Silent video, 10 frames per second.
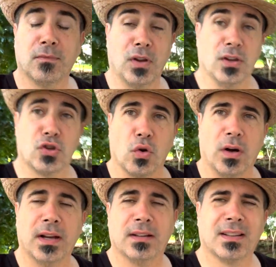
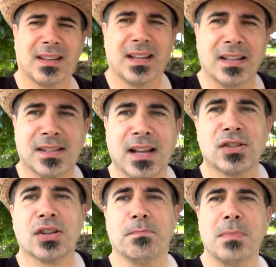enjoy, like that's that's
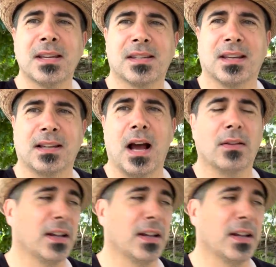just missing now.